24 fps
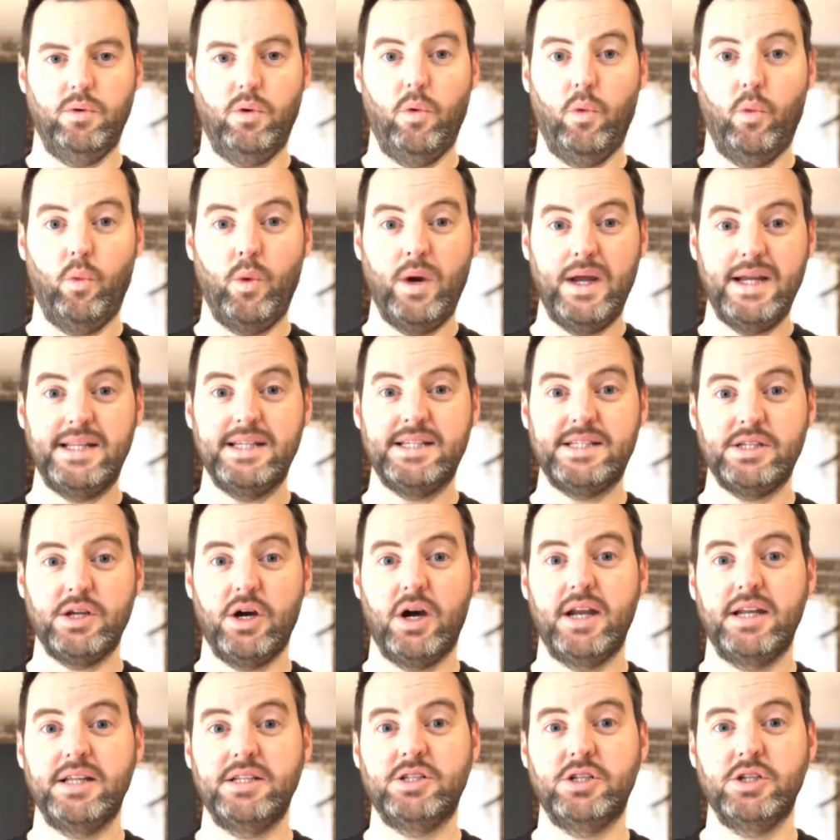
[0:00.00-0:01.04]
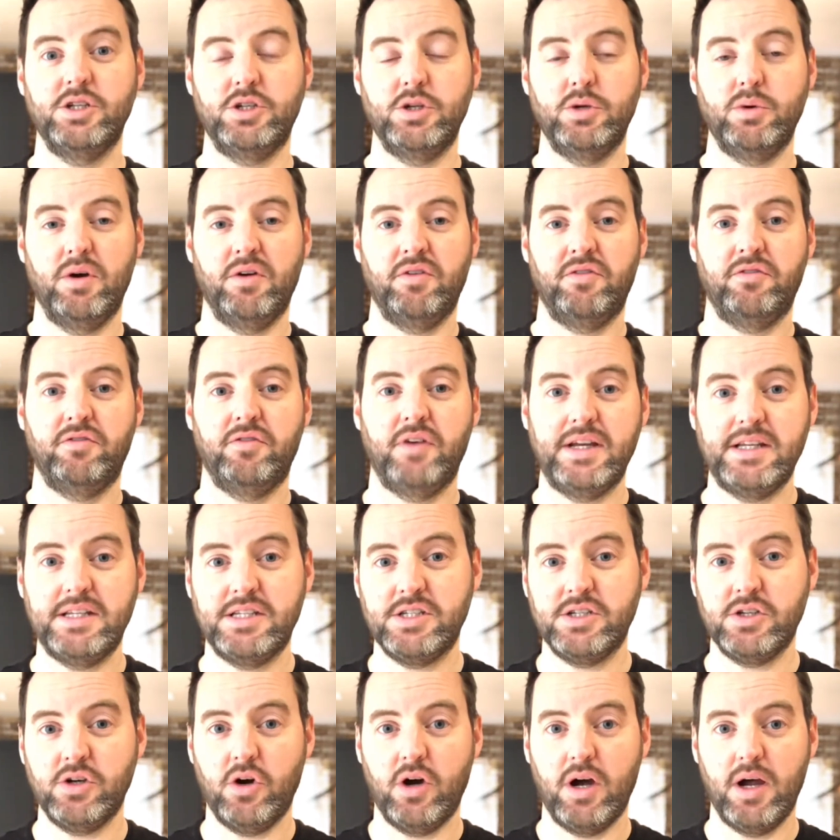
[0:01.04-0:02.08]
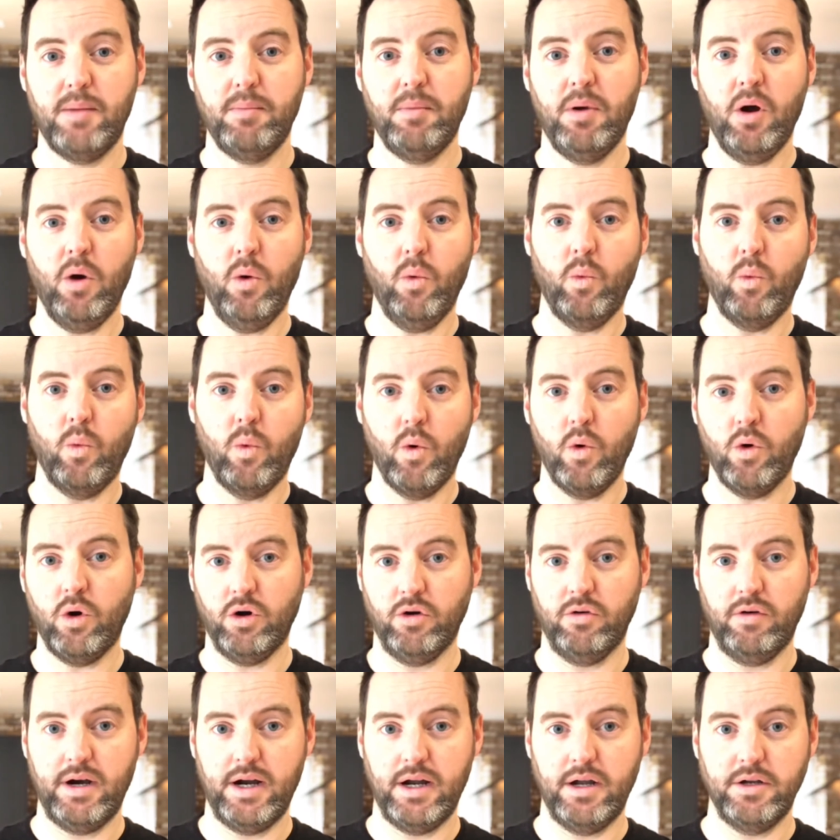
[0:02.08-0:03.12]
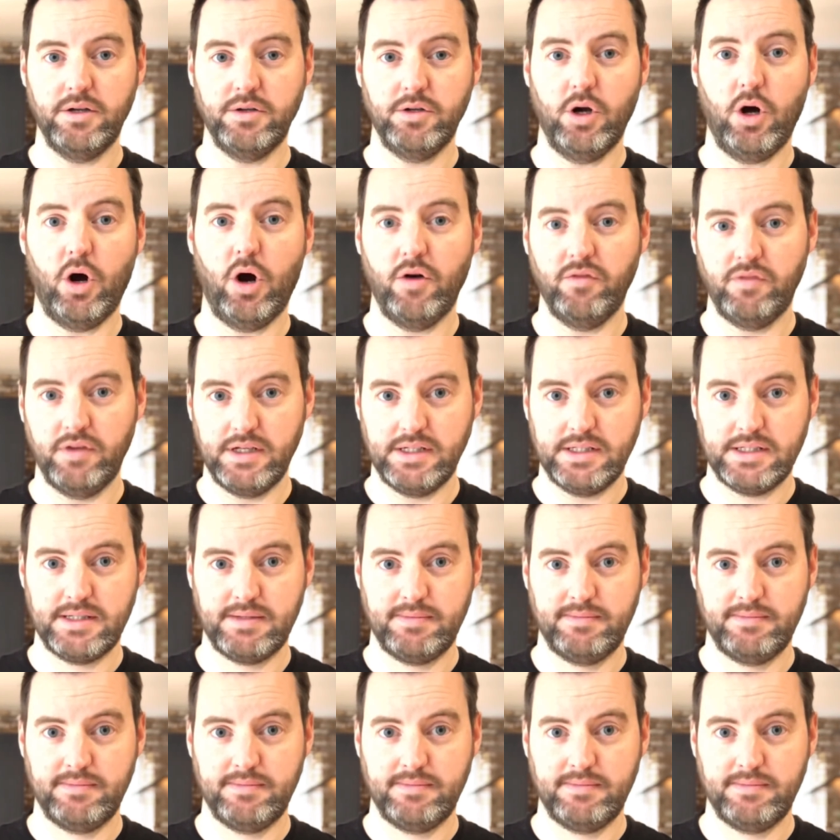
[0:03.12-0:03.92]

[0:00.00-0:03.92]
we decided to do a FaceTime walk around of it.